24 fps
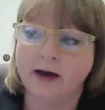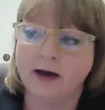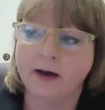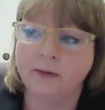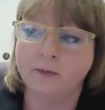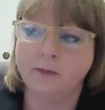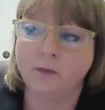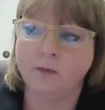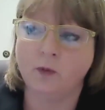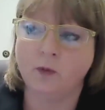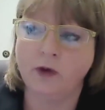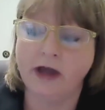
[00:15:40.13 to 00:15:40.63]

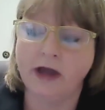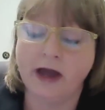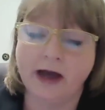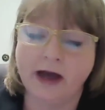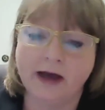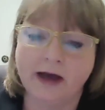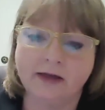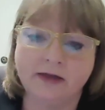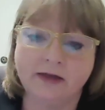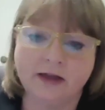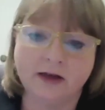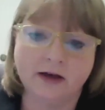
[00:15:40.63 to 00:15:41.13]
we
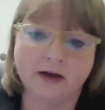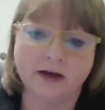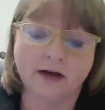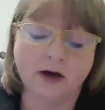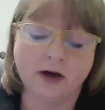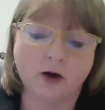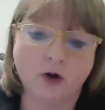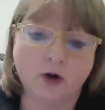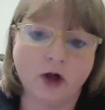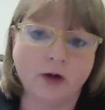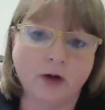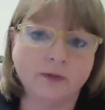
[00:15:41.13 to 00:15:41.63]
had the
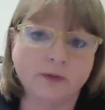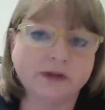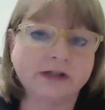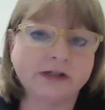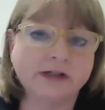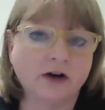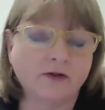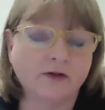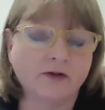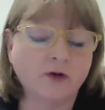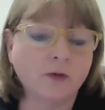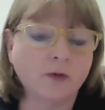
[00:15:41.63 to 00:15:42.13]
Oklahoma
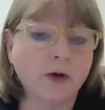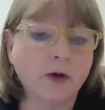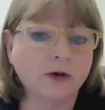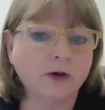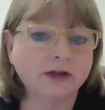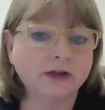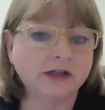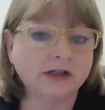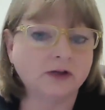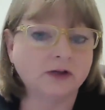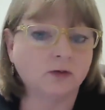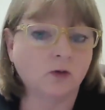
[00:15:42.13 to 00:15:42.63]
Center for
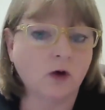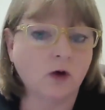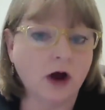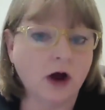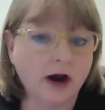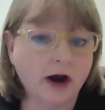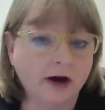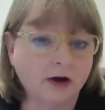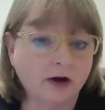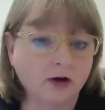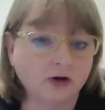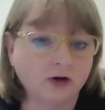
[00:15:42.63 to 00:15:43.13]
Poets and
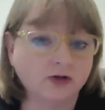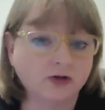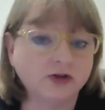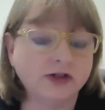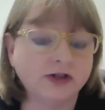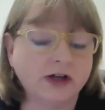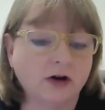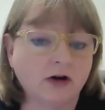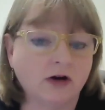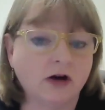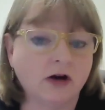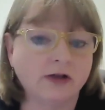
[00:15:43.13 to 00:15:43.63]
Writers
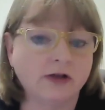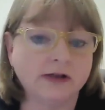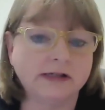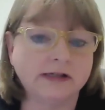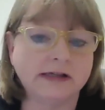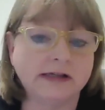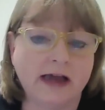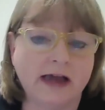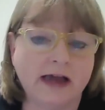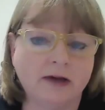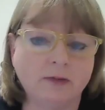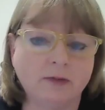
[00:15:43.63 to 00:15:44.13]
here on this
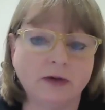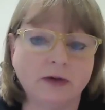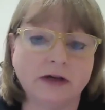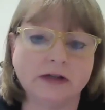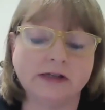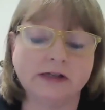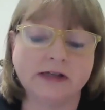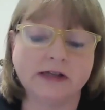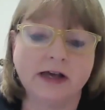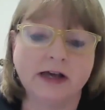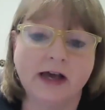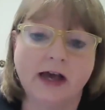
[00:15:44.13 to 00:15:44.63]

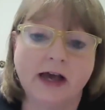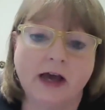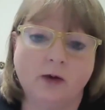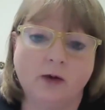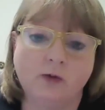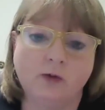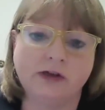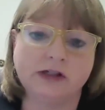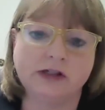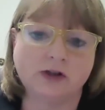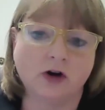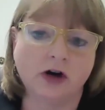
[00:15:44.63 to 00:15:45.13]
campus.
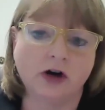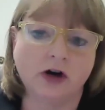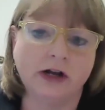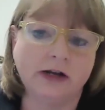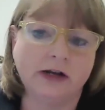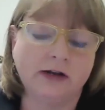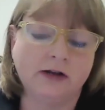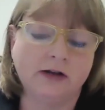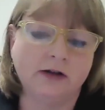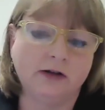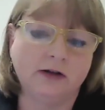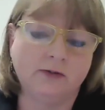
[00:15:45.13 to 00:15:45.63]
We
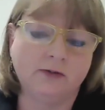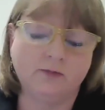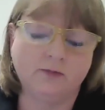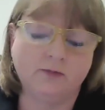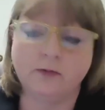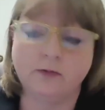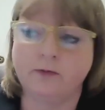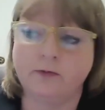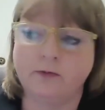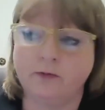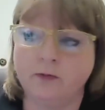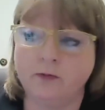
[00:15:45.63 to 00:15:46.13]
started,
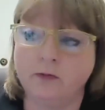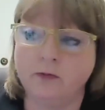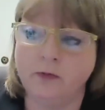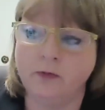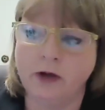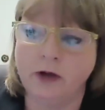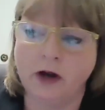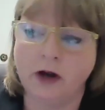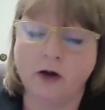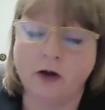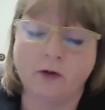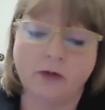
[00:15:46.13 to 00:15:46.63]

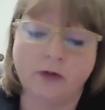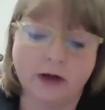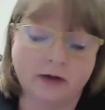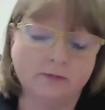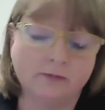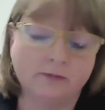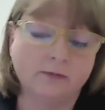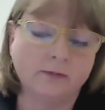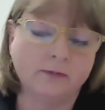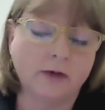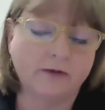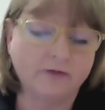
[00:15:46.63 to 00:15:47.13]
you know,
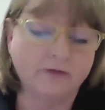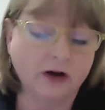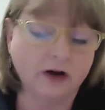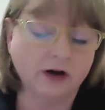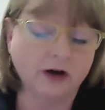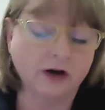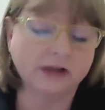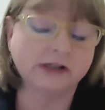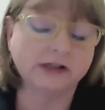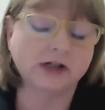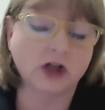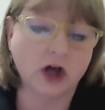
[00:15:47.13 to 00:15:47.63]
a very
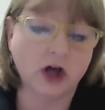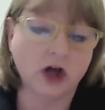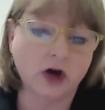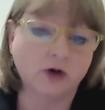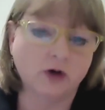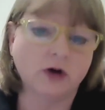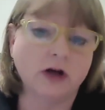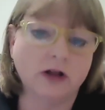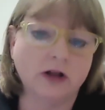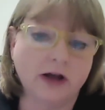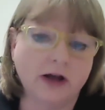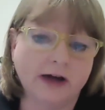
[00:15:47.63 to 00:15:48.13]
slow
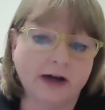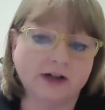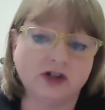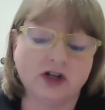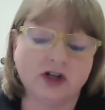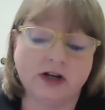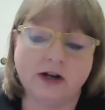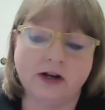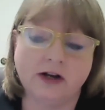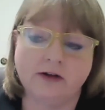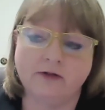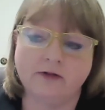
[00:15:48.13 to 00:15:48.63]

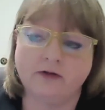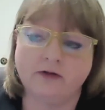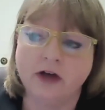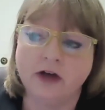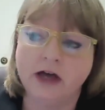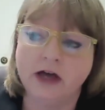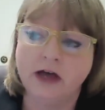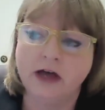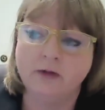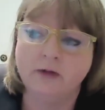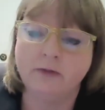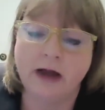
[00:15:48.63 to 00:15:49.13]
collection of
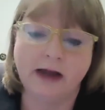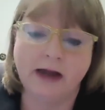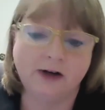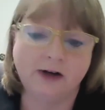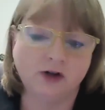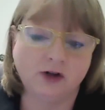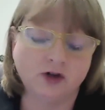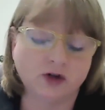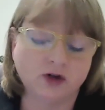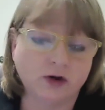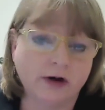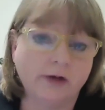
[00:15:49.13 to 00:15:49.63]

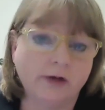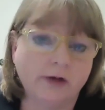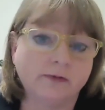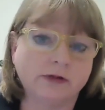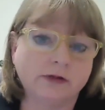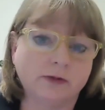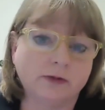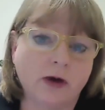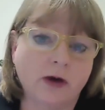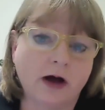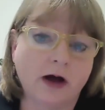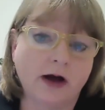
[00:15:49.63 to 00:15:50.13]

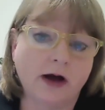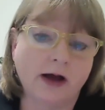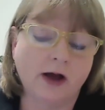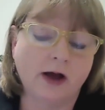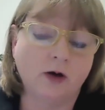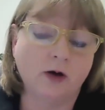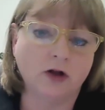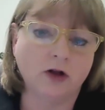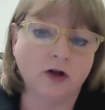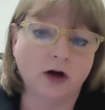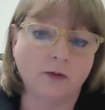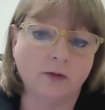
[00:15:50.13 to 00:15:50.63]
manuscript by
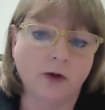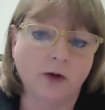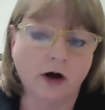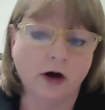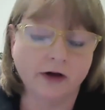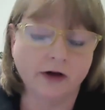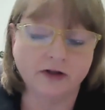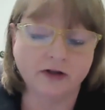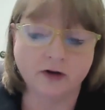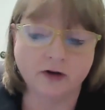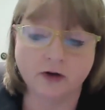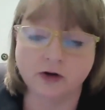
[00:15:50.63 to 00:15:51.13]
Oklahoma
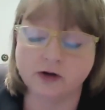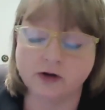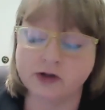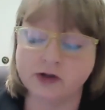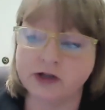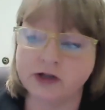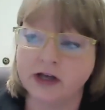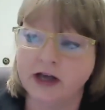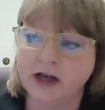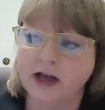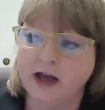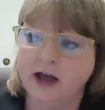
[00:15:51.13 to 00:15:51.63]
authors.
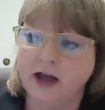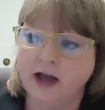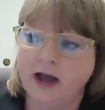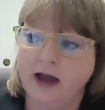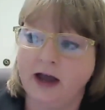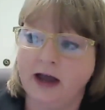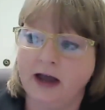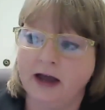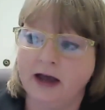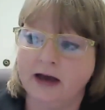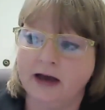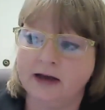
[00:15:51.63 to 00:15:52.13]

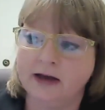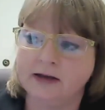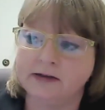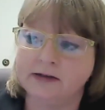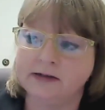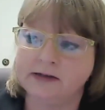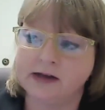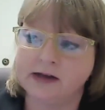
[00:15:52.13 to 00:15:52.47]
And